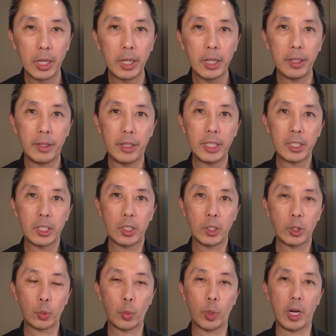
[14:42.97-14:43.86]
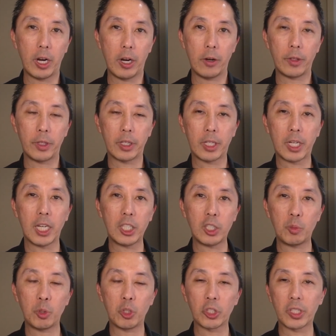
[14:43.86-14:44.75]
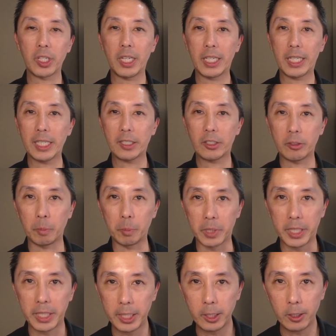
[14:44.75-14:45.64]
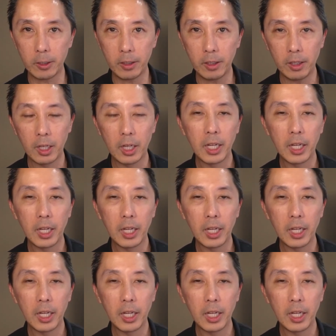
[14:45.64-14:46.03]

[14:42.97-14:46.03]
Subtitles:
This is where the customer is going to get some gear,